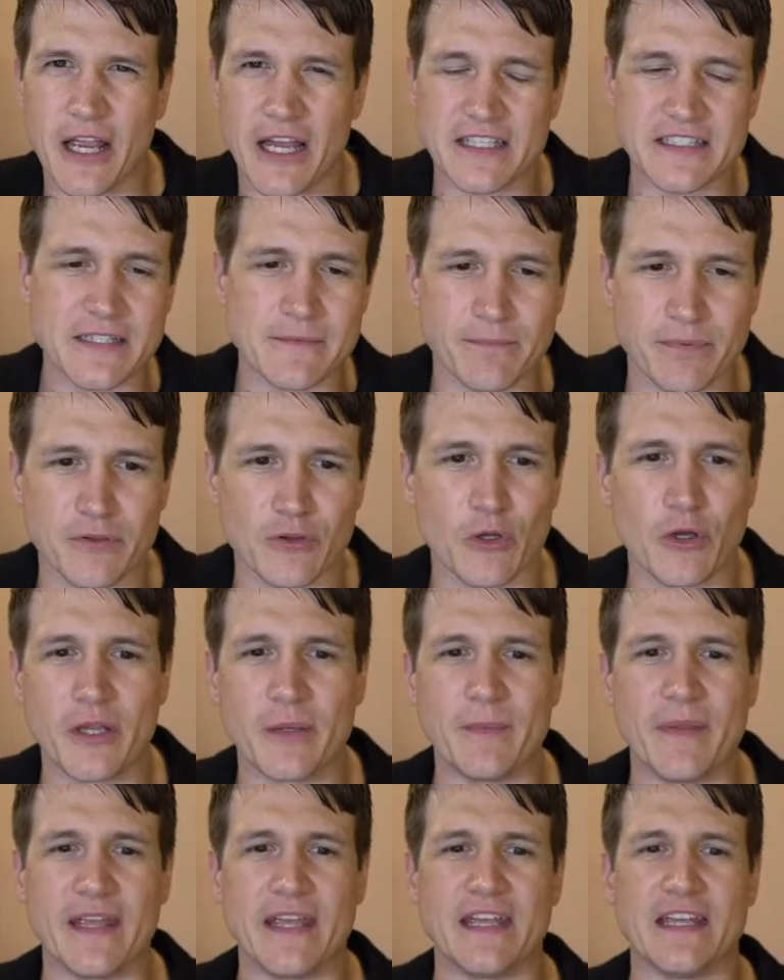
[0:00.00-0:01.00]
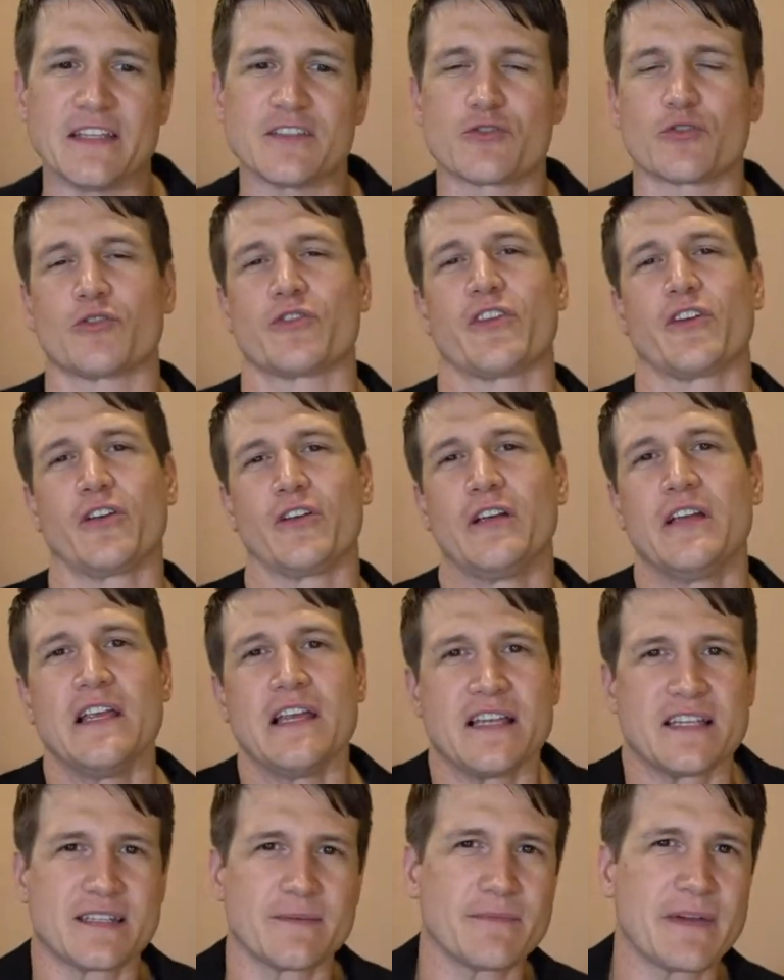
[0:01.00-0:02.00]
on deployment, or they're
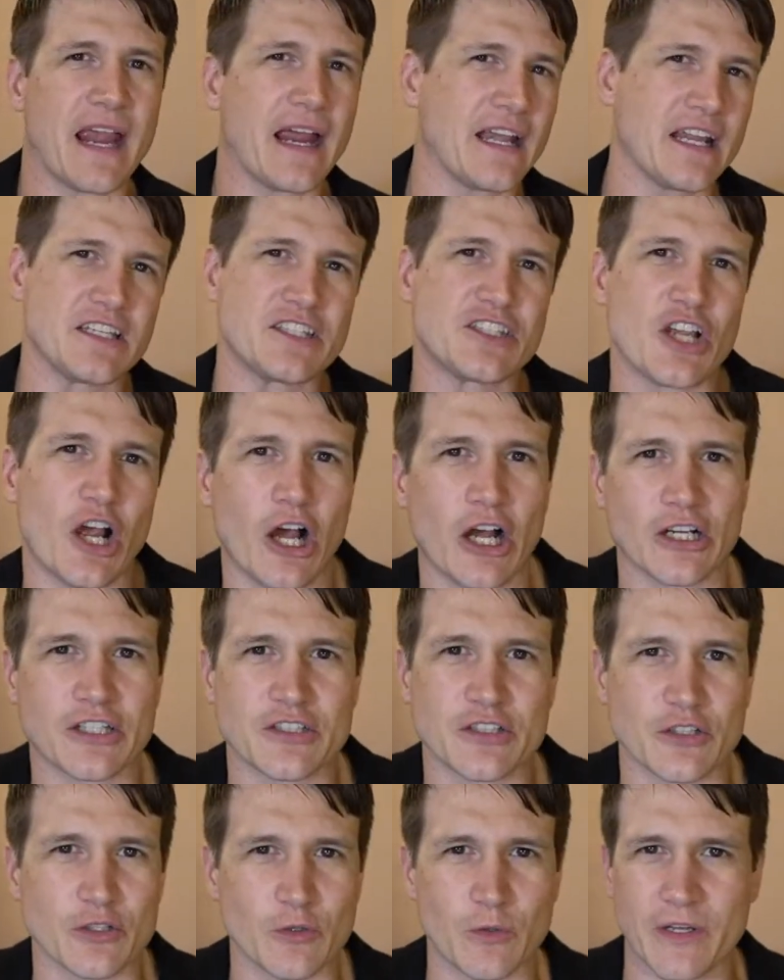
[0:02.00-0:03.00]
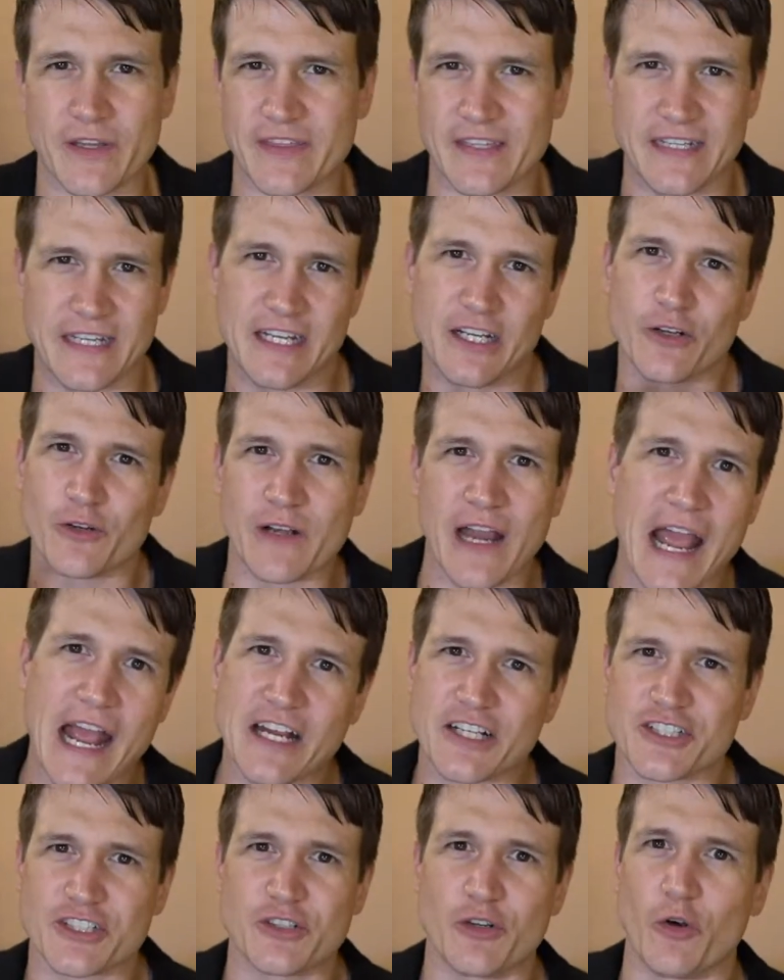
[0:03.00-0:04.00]
some kind of doctor with an
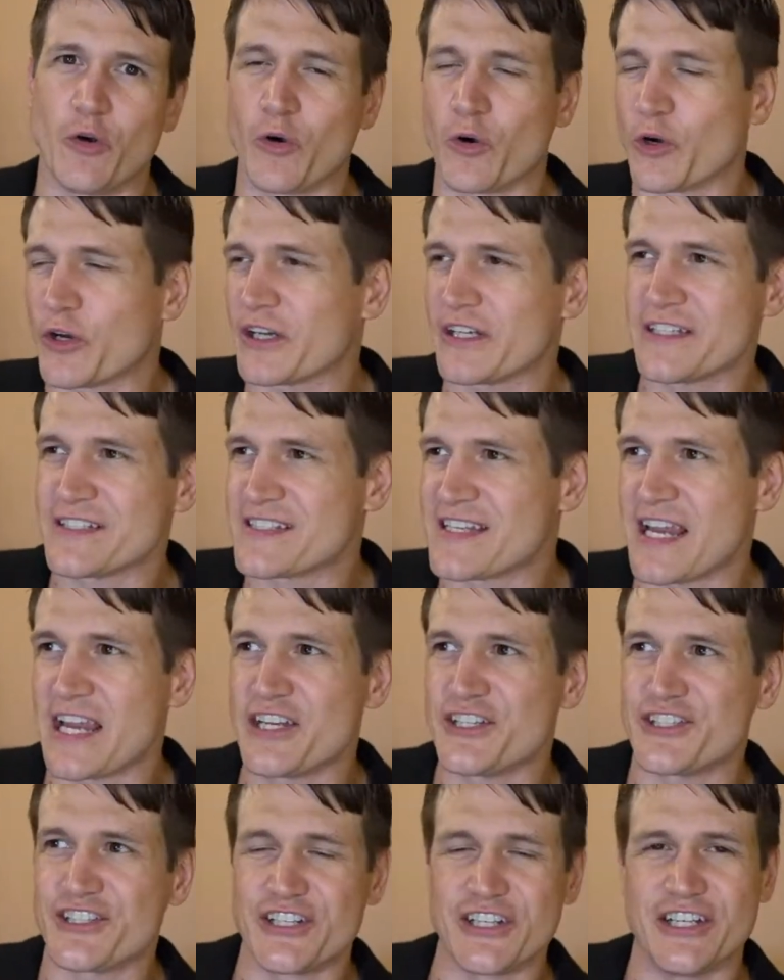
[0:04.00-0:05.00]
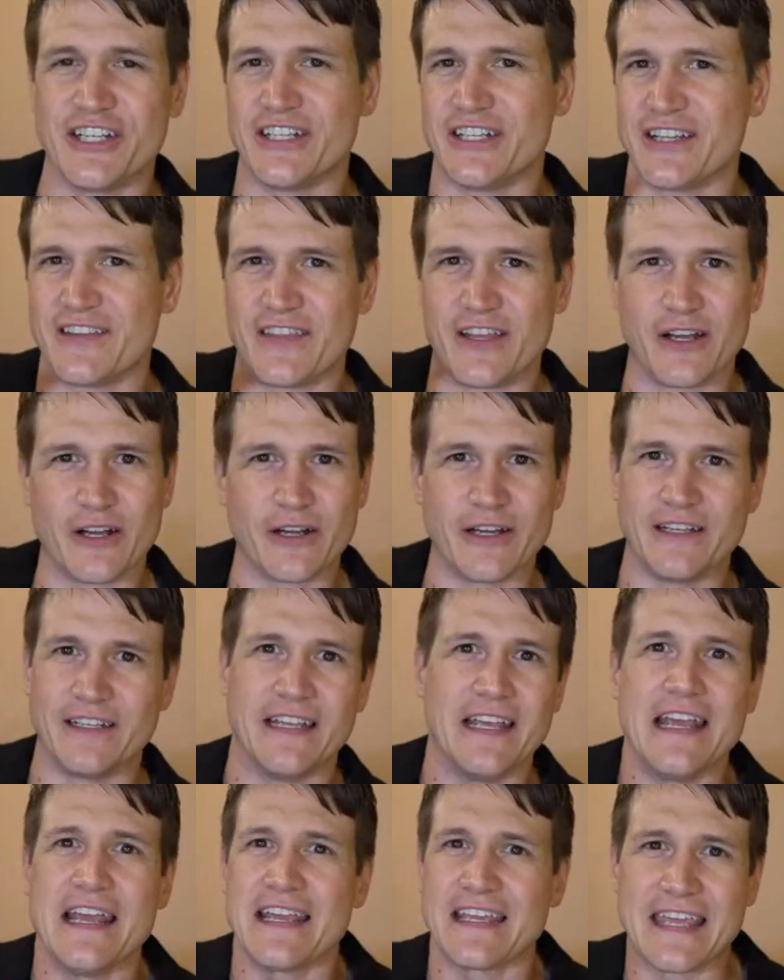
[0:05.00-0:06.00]
international organization and they're in
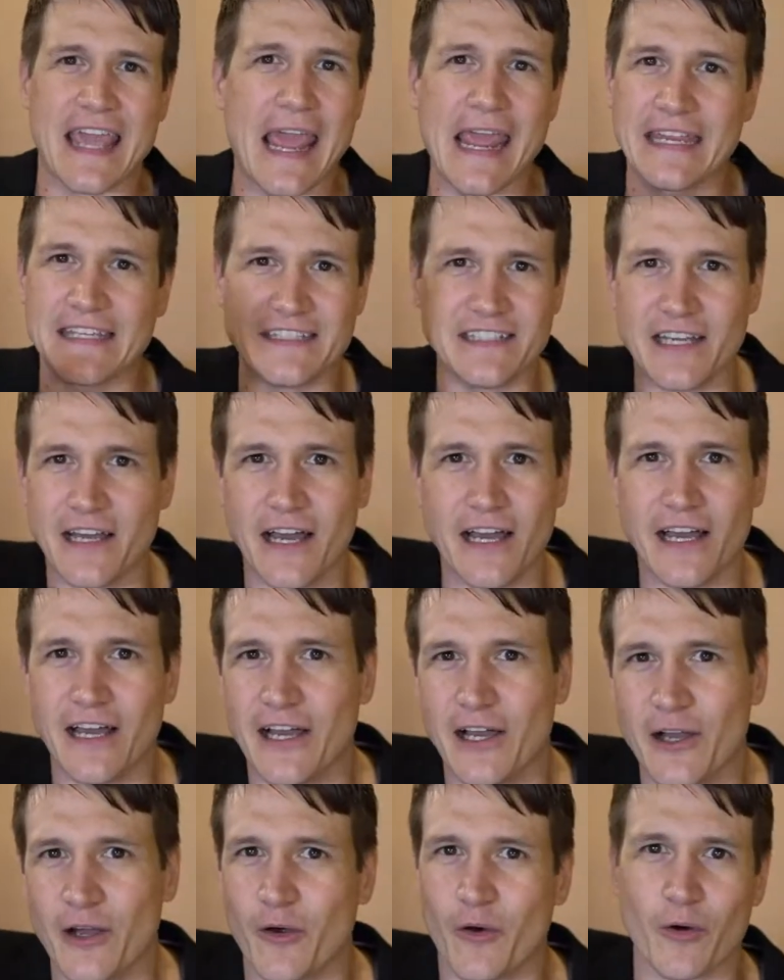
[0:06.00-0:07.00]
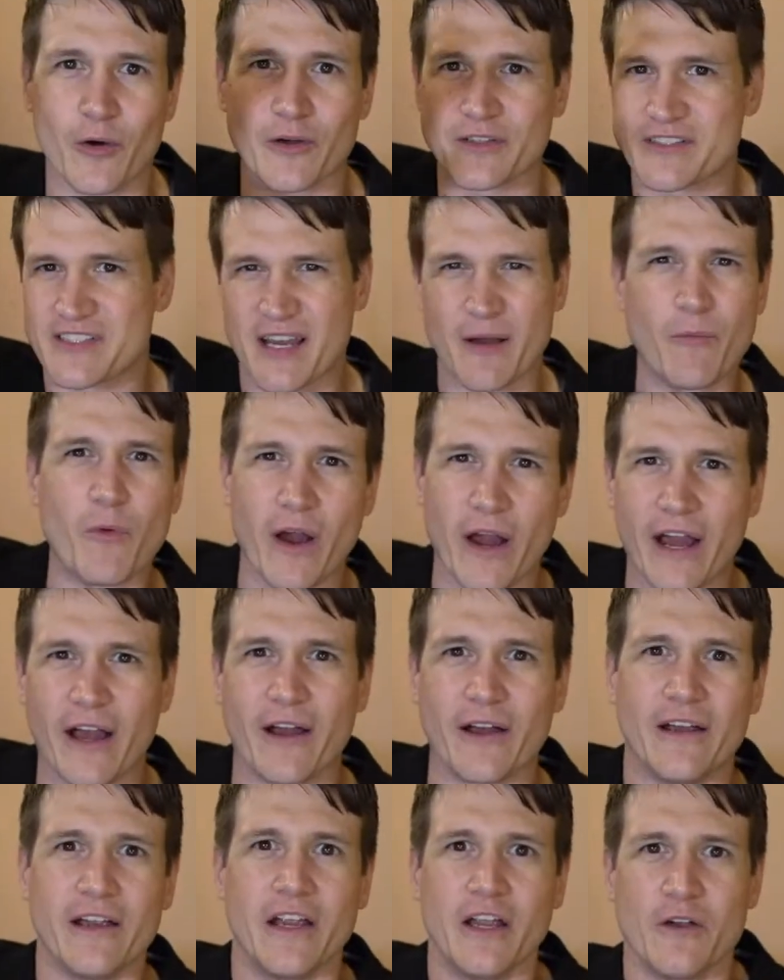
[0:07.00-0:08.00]
Kenya or
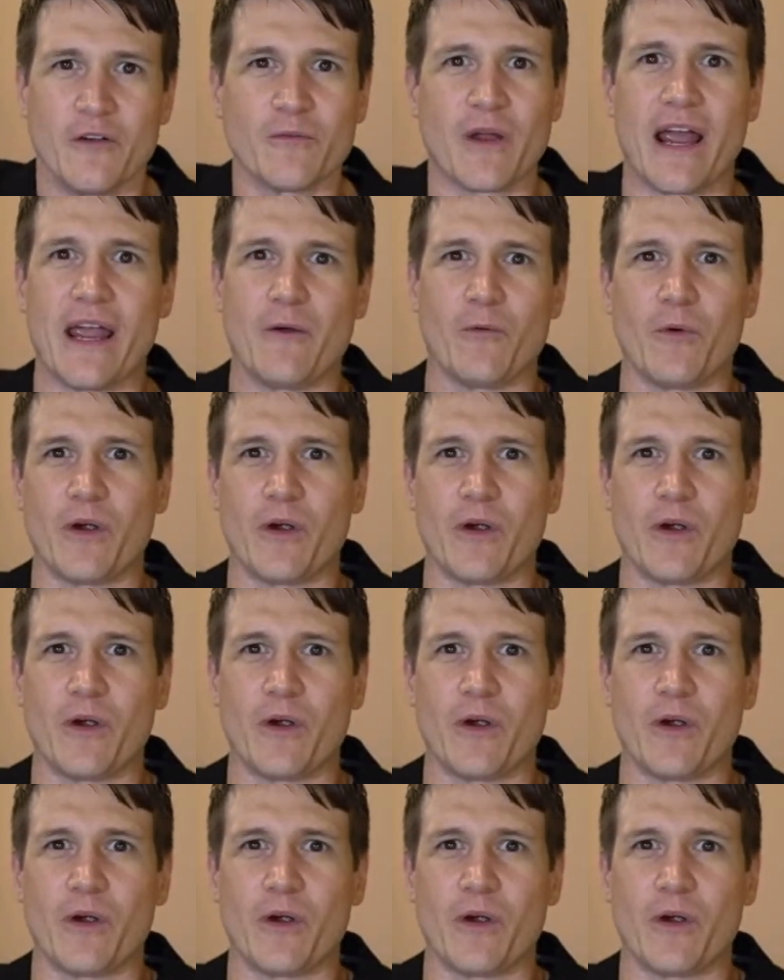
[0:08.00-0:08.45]
somewhere, right?